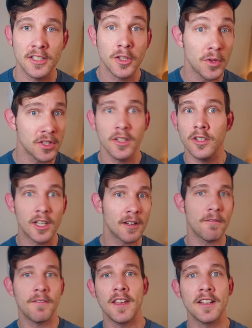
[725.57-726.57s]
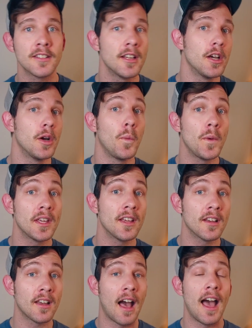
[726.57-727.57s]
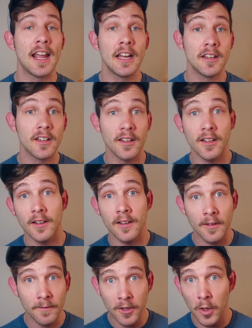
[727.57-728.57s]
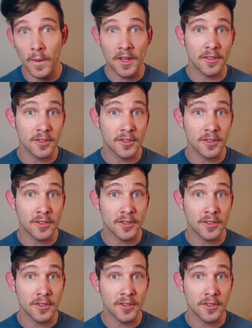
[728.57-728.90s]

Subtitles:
So there's a lot of things we can kind of go with.